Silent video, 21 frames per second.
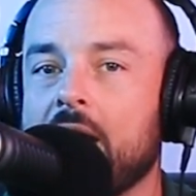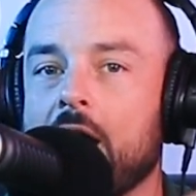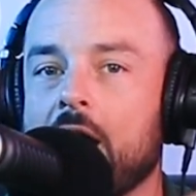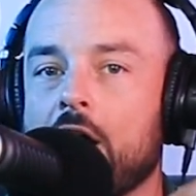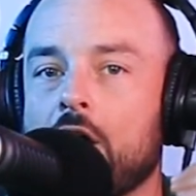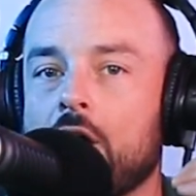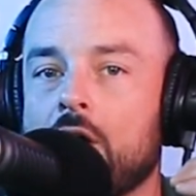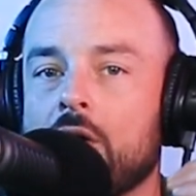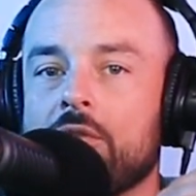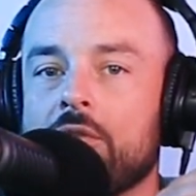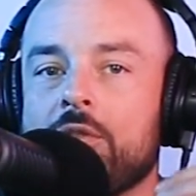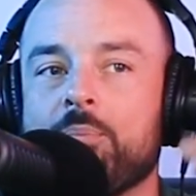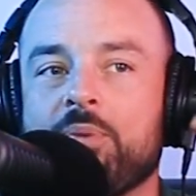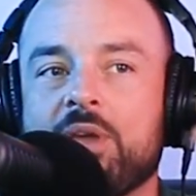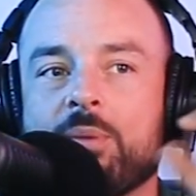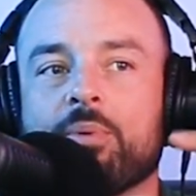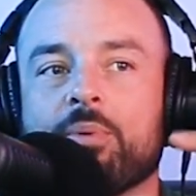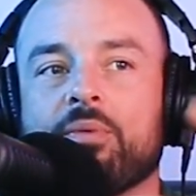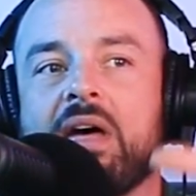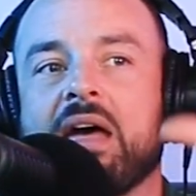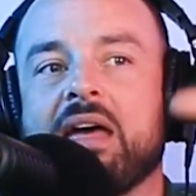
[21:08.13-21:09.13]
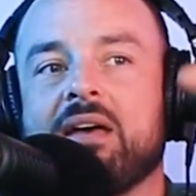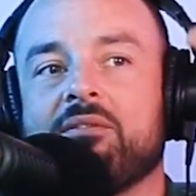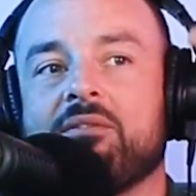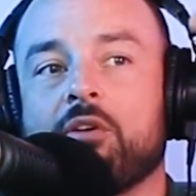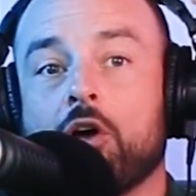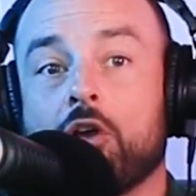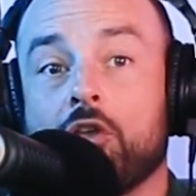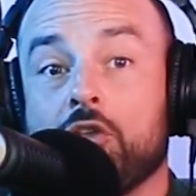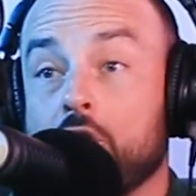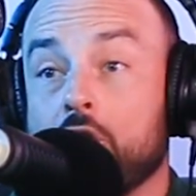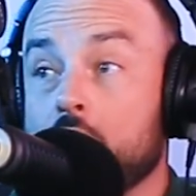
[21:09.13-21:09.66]
All the people that
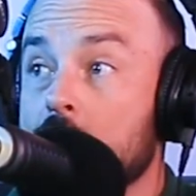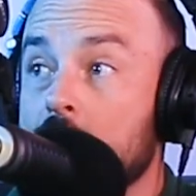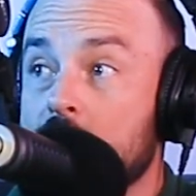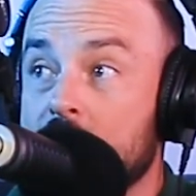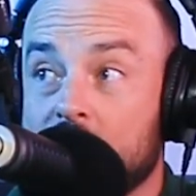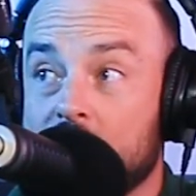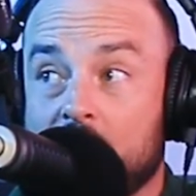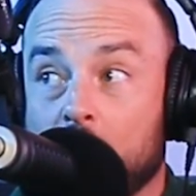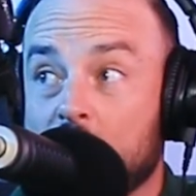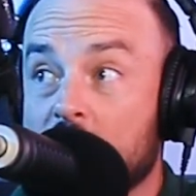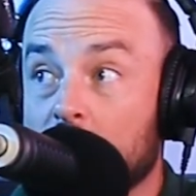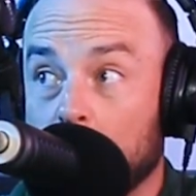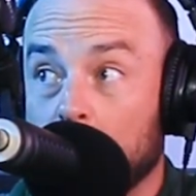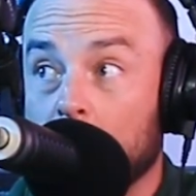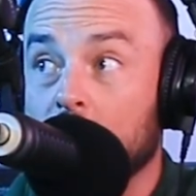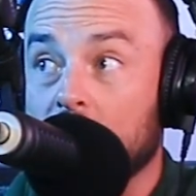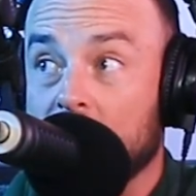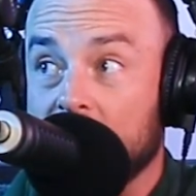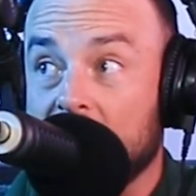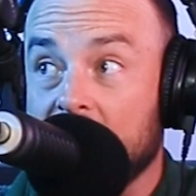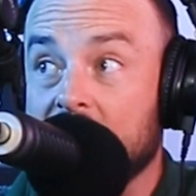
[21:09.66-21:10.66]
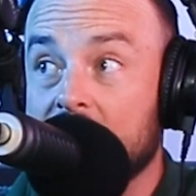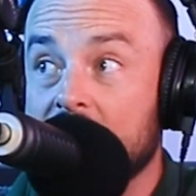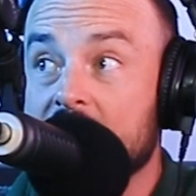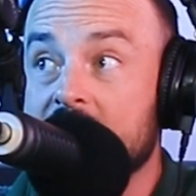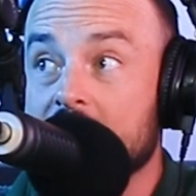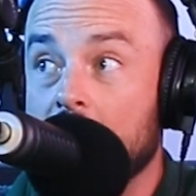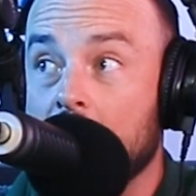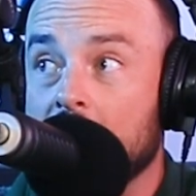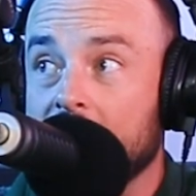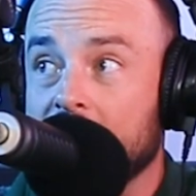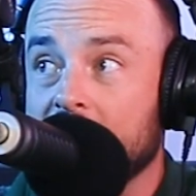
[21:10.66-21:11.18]
we work with in this
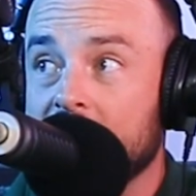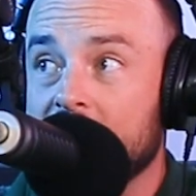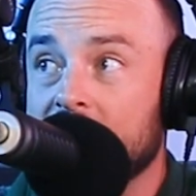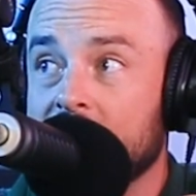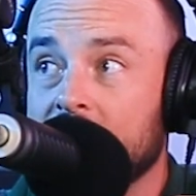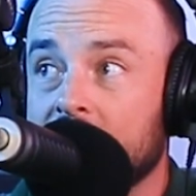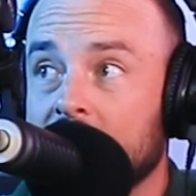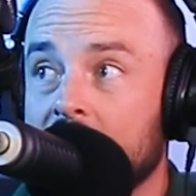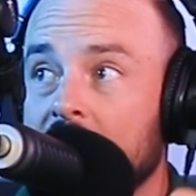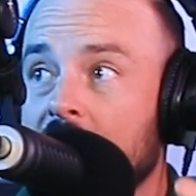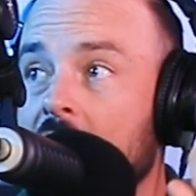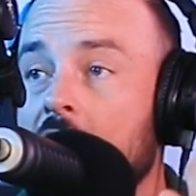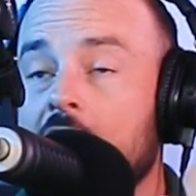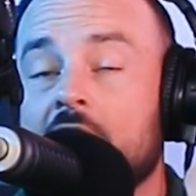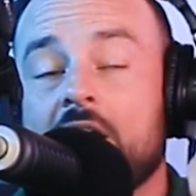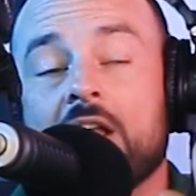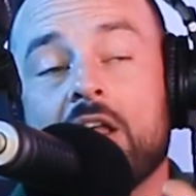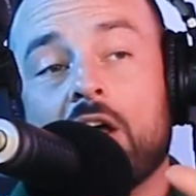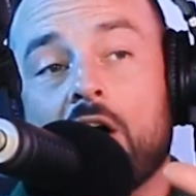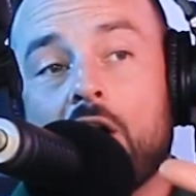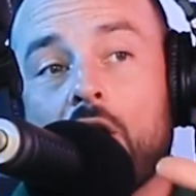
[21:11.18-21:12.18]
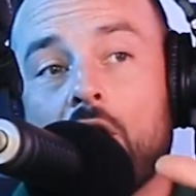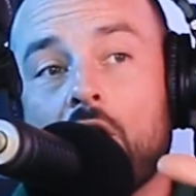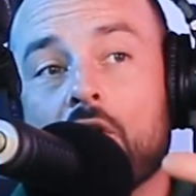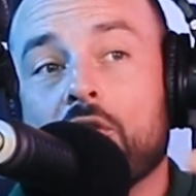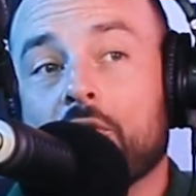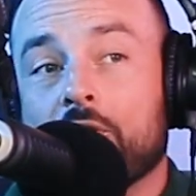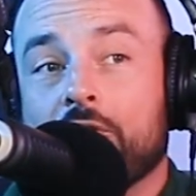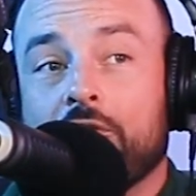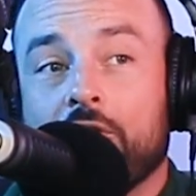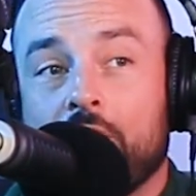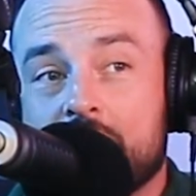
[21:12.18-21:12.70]
office,
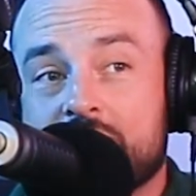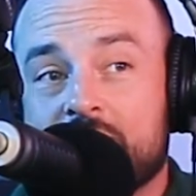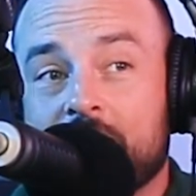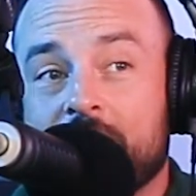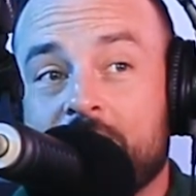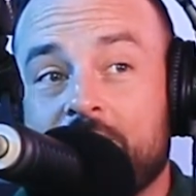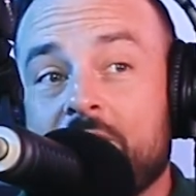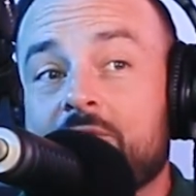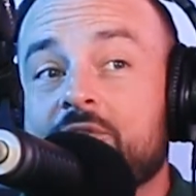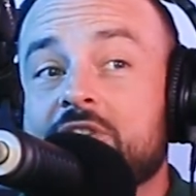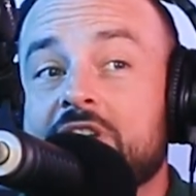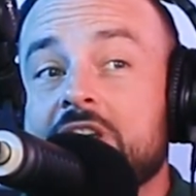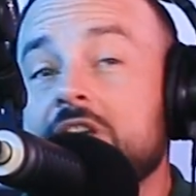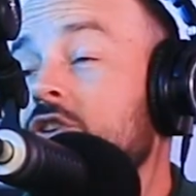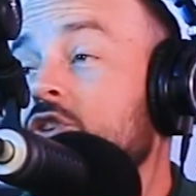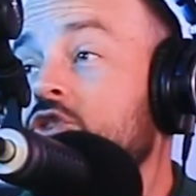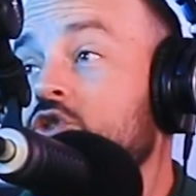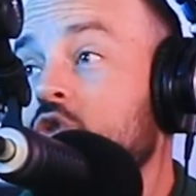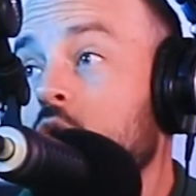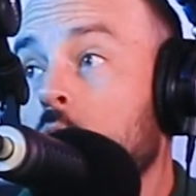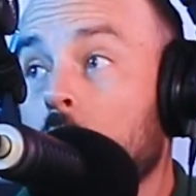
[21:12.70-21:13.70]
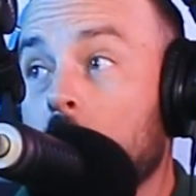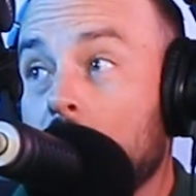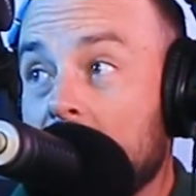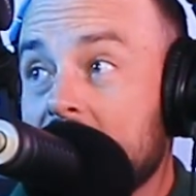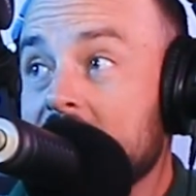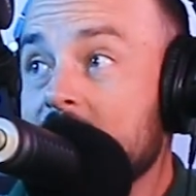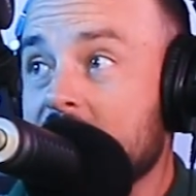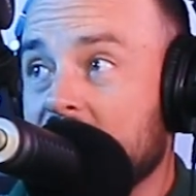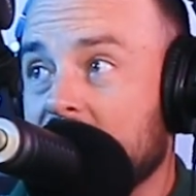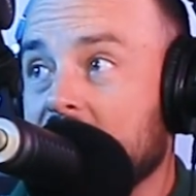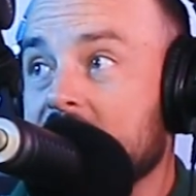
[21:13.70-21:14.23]
the first 15 to
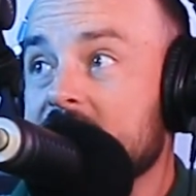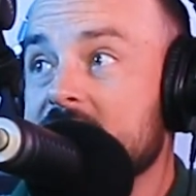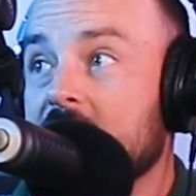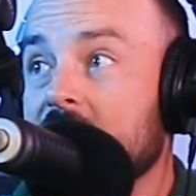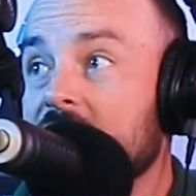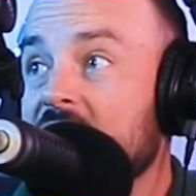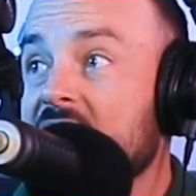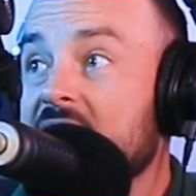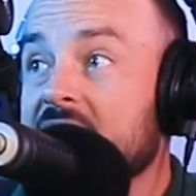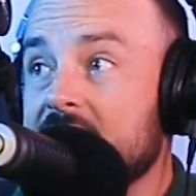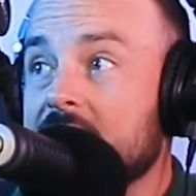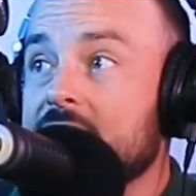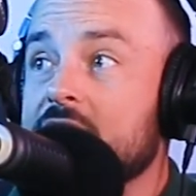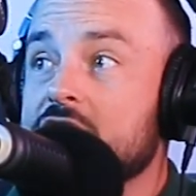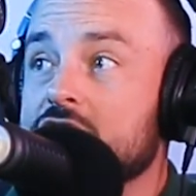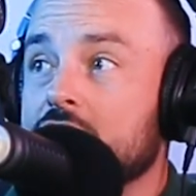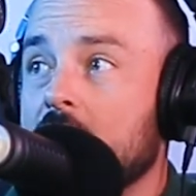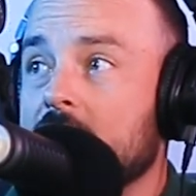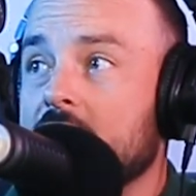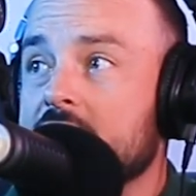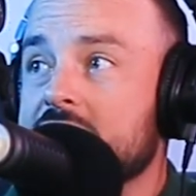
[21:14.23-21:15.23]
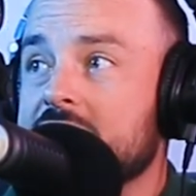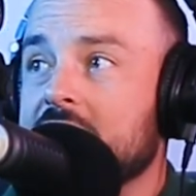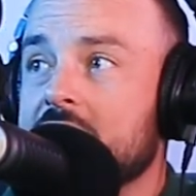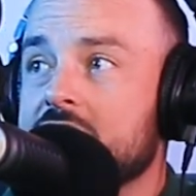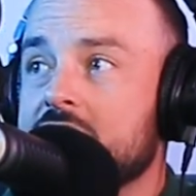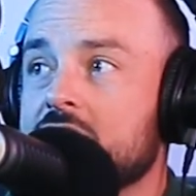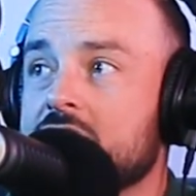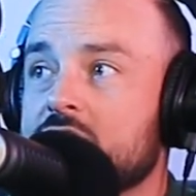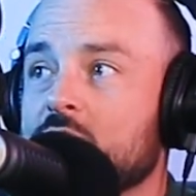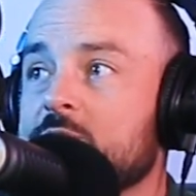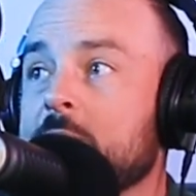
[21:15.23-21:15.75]
20 minutes of any of these
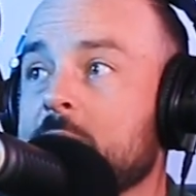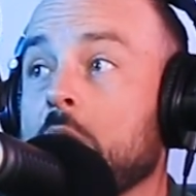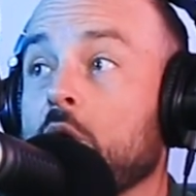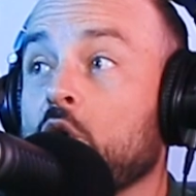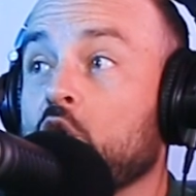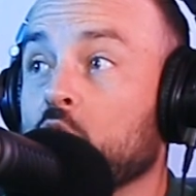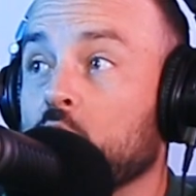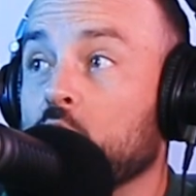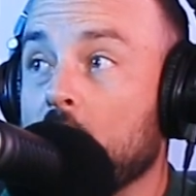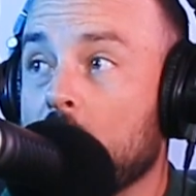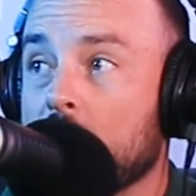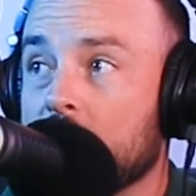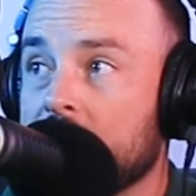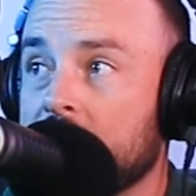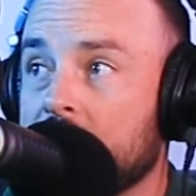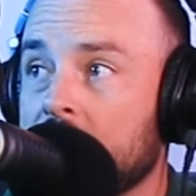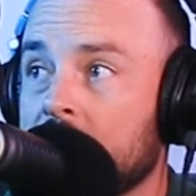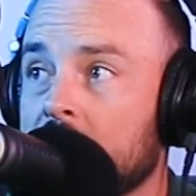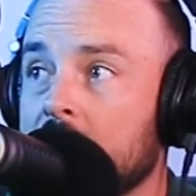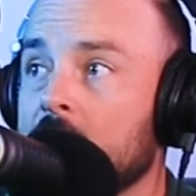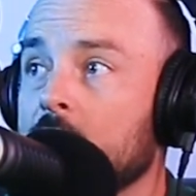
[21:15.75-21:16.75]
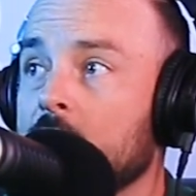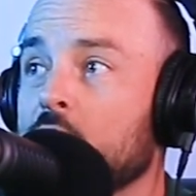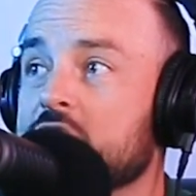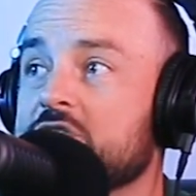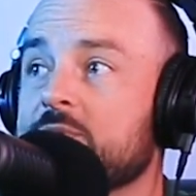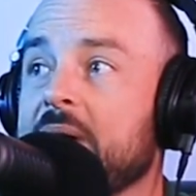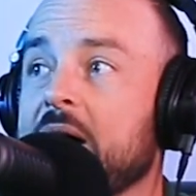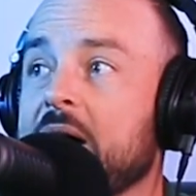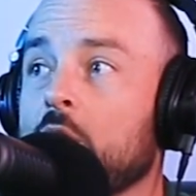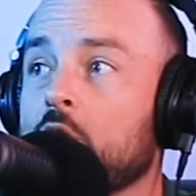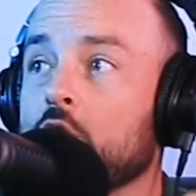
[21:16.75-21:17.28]
conversations was about growth, was
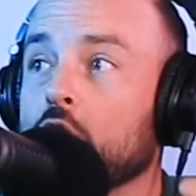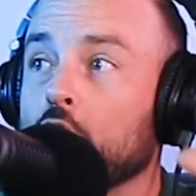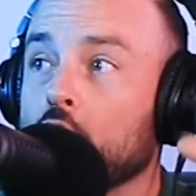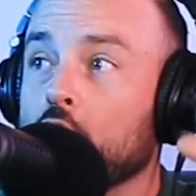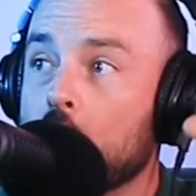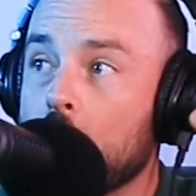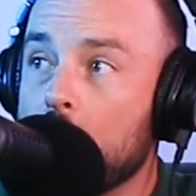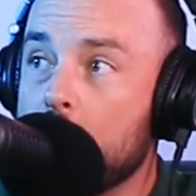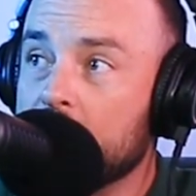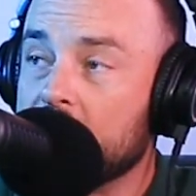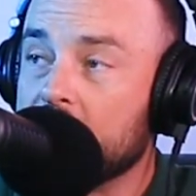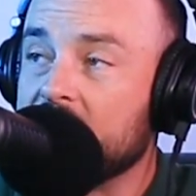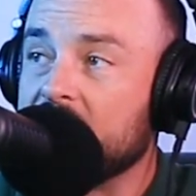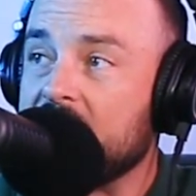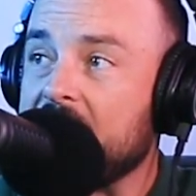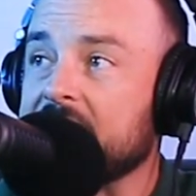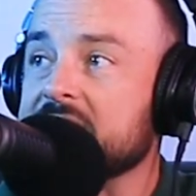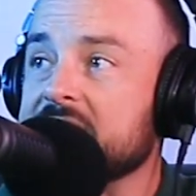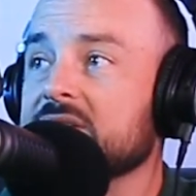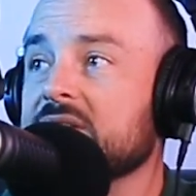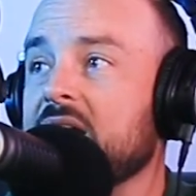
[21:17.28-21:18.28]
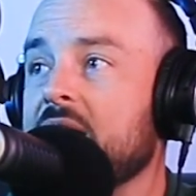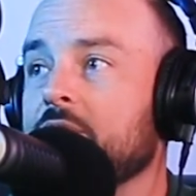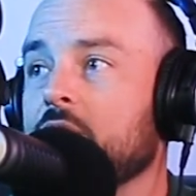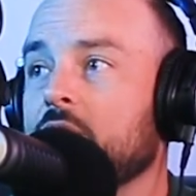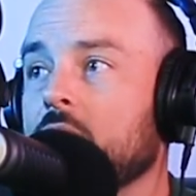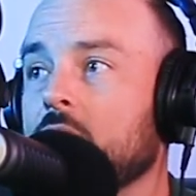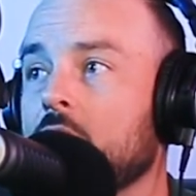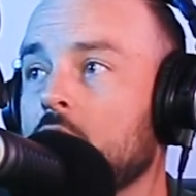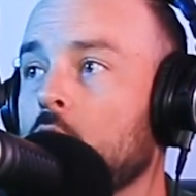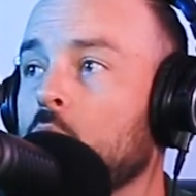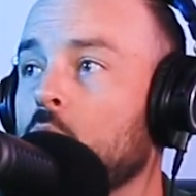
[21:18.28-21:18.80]
about going to the next
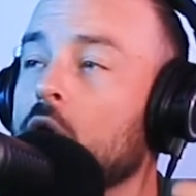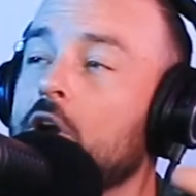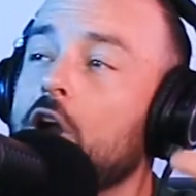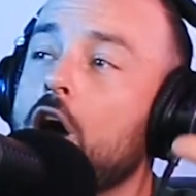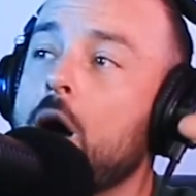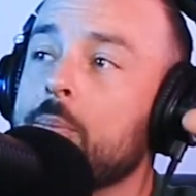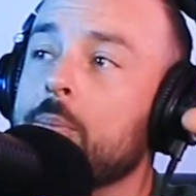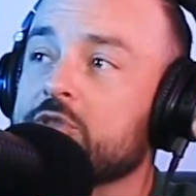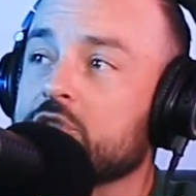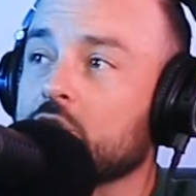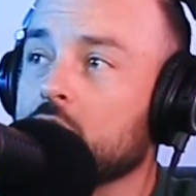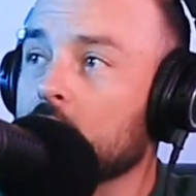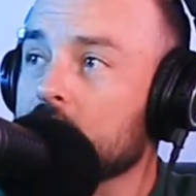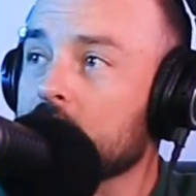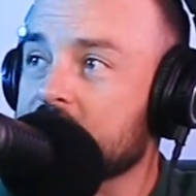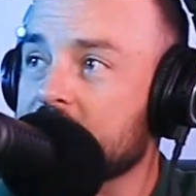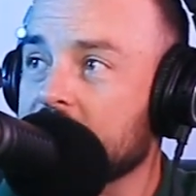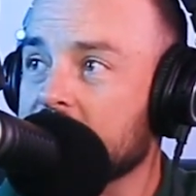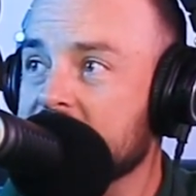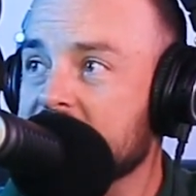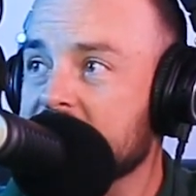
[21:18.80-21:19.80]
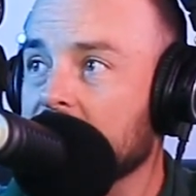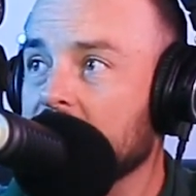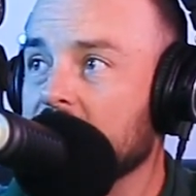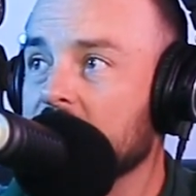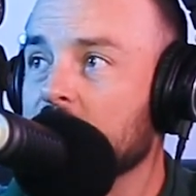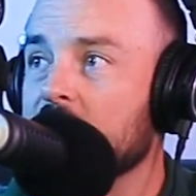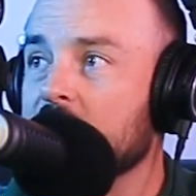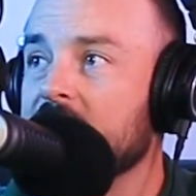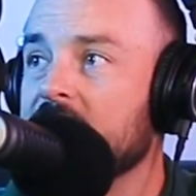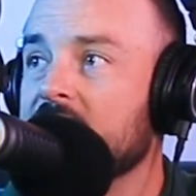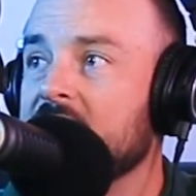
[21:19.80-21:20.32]
level, what obstacles they're dealing
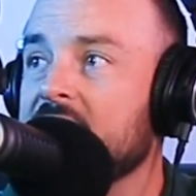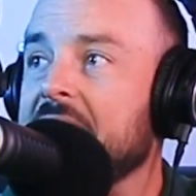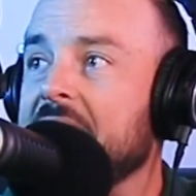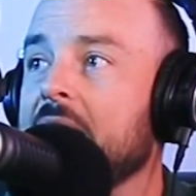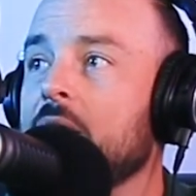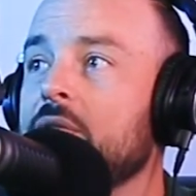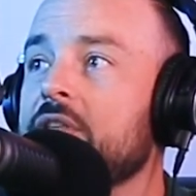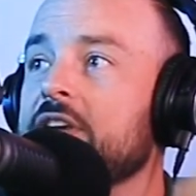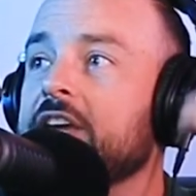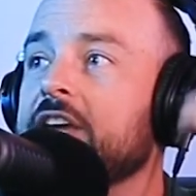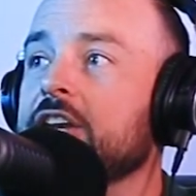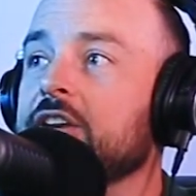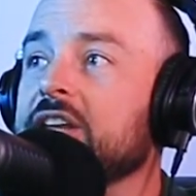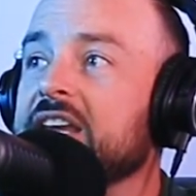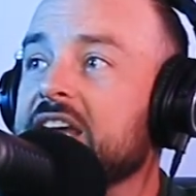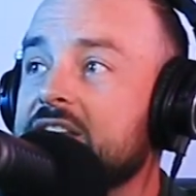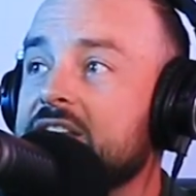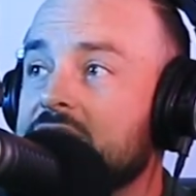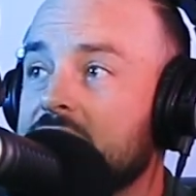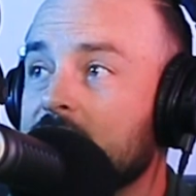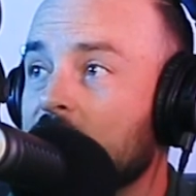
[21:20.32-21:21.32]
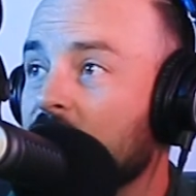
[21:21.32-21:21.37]
with, how they can get